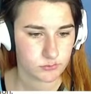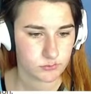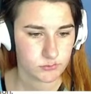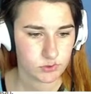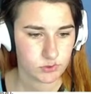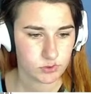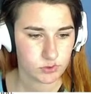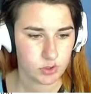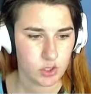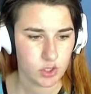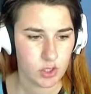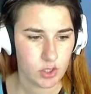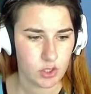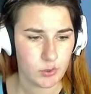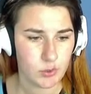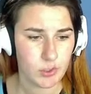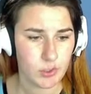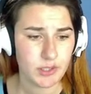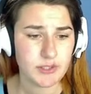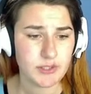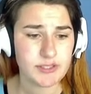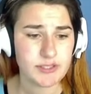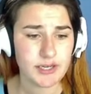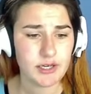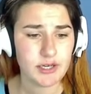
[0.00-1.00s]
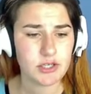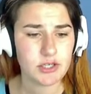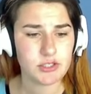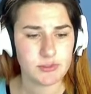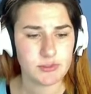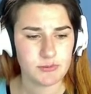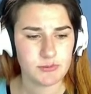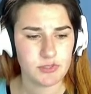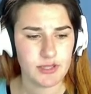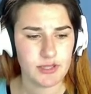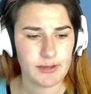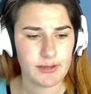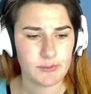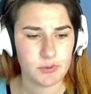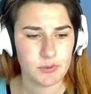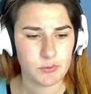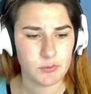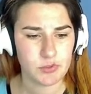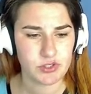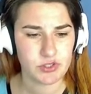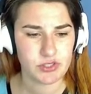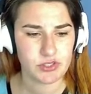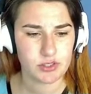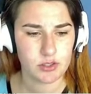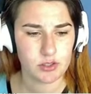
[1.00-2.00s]
Well, he's age stimulate, but most.
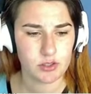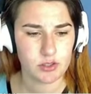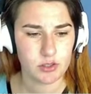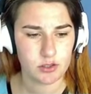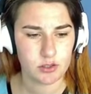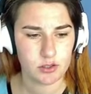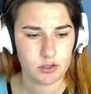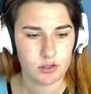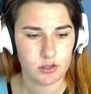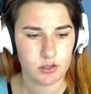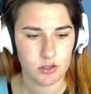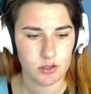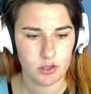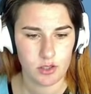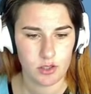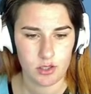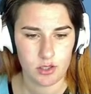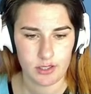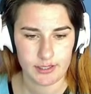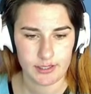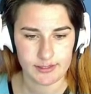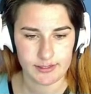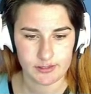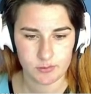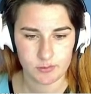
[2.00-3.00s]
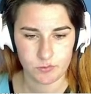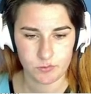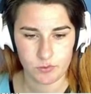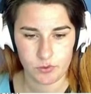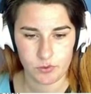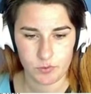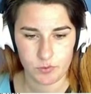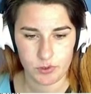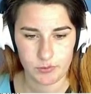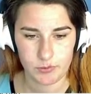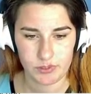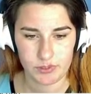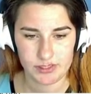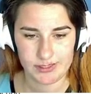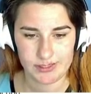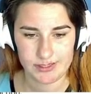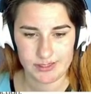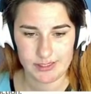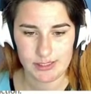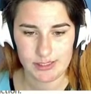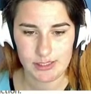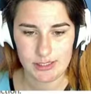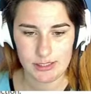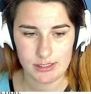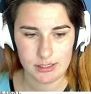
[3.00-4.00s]
Okay, so when we want
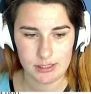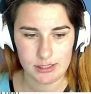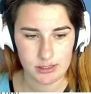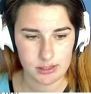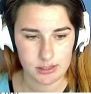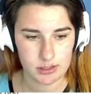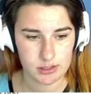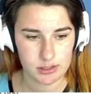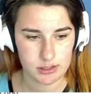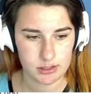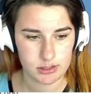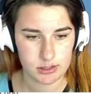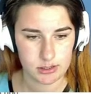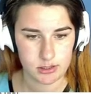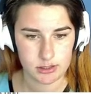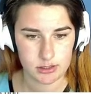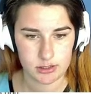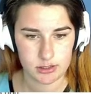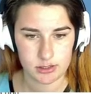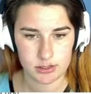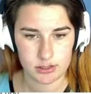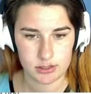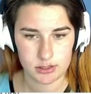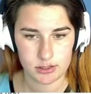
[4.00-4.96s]
teen. And